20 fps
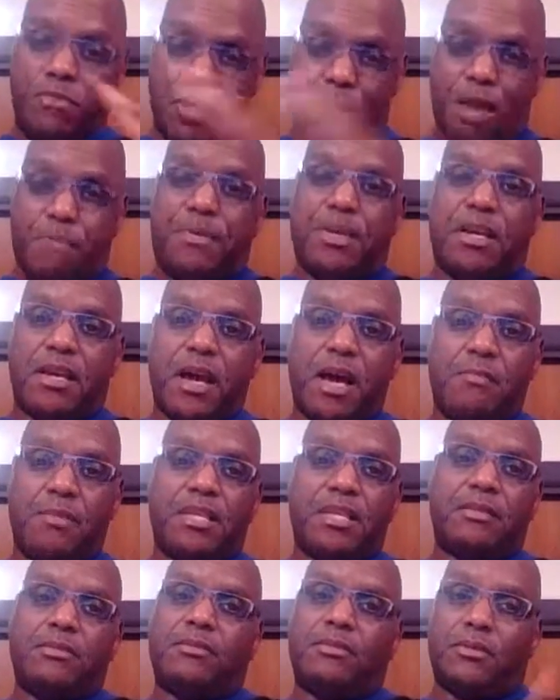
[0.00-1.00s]
You're up and
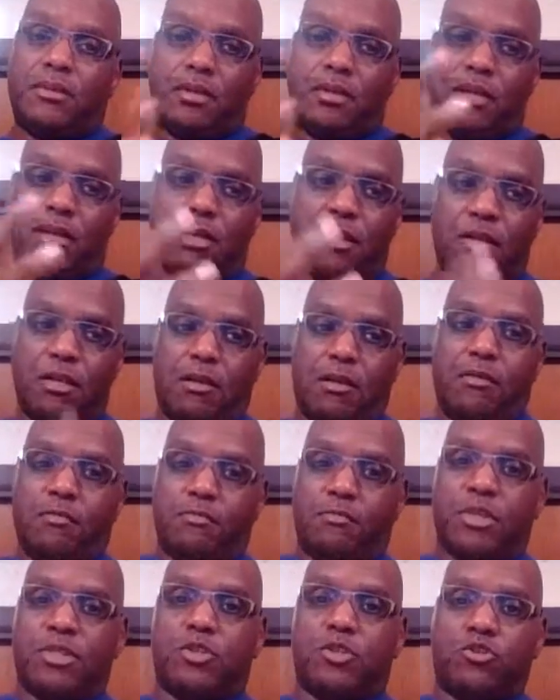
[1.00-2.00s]
coming.
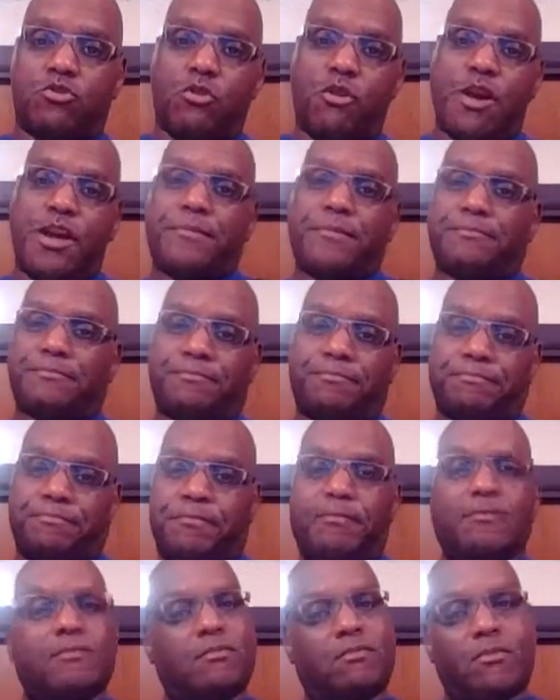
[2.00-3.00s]
But Detroit,
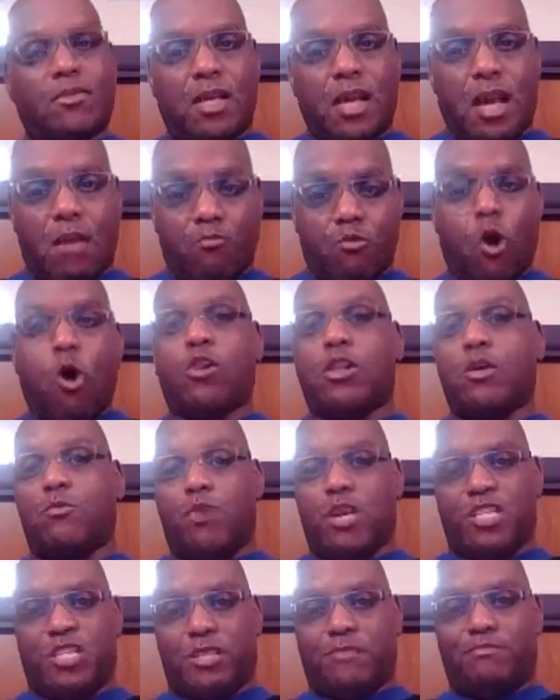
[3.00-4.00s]
I'm rolling
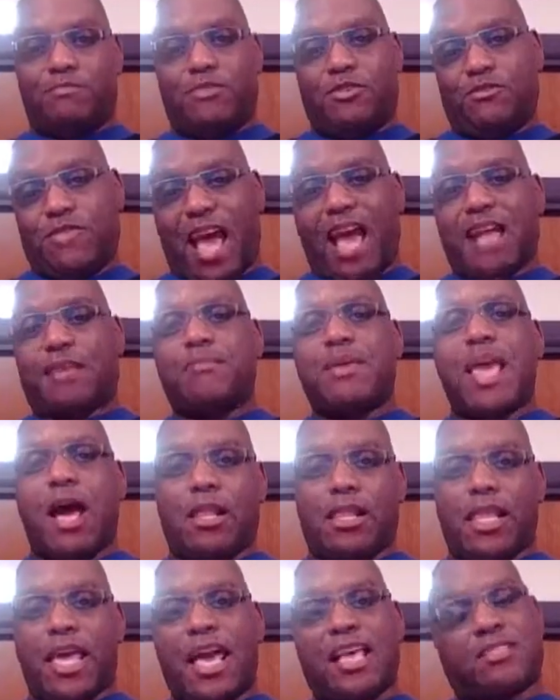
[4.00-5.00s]
with you. You knocked me
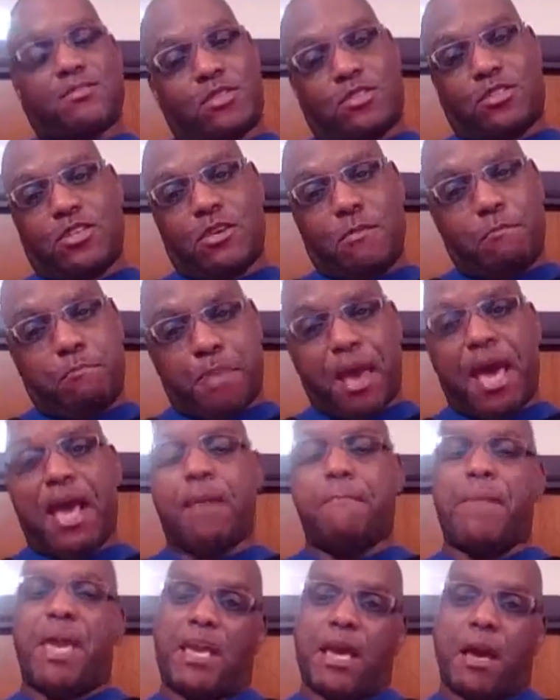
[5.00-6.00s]
out last week, so you
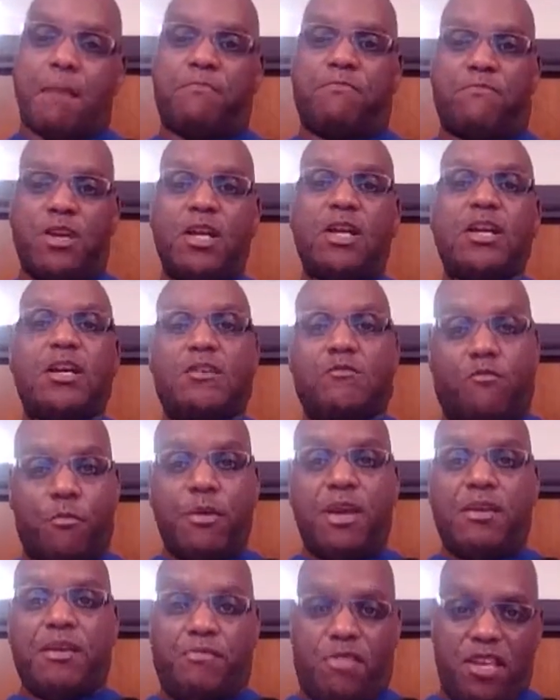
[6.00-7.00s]
better make up for
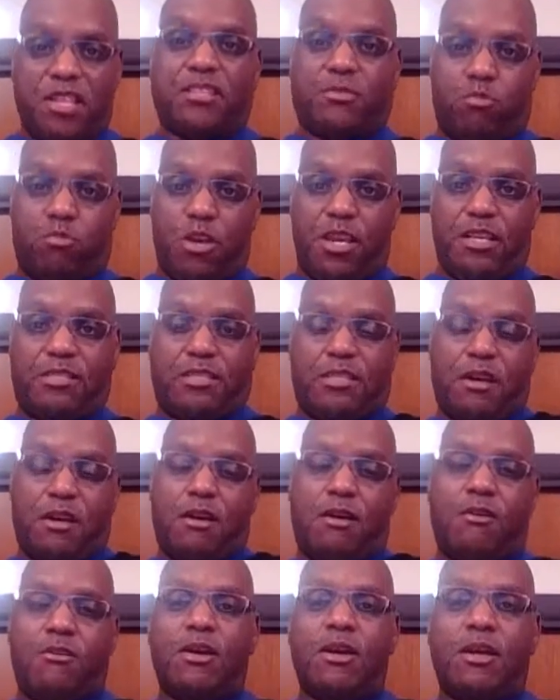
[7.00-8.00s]
me this week.
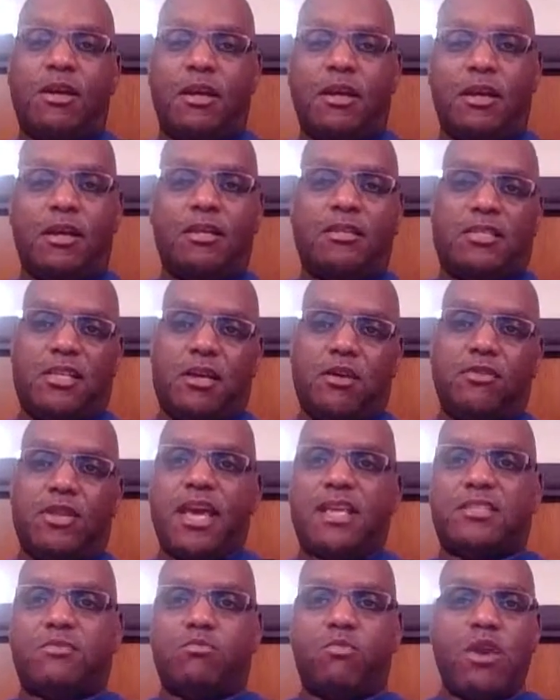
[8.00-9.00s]
So till
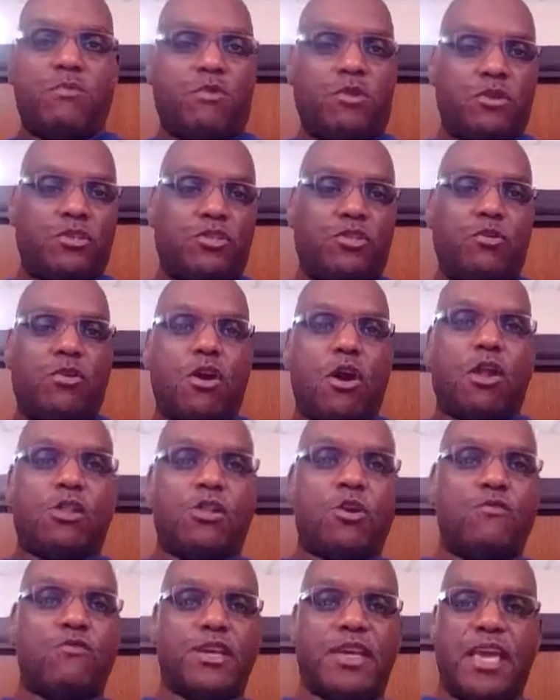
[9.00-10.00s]
next week, we're going to do it
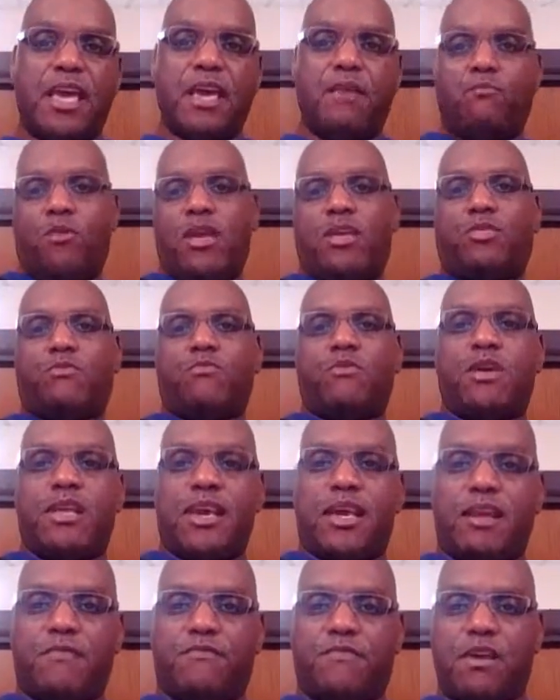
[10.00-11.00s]
all over again. Week 3 of
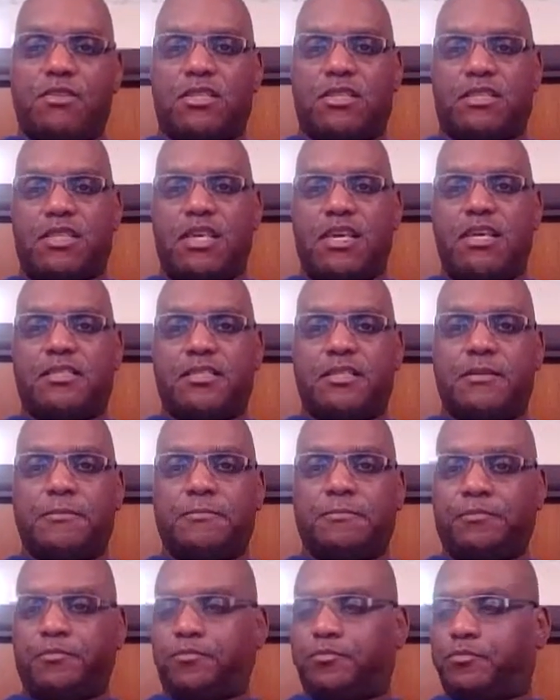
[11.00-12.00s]
the NFL
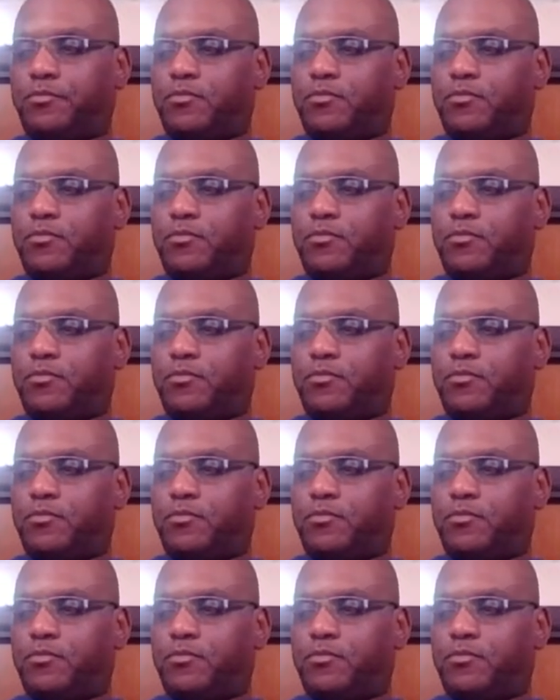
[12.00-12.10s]
season.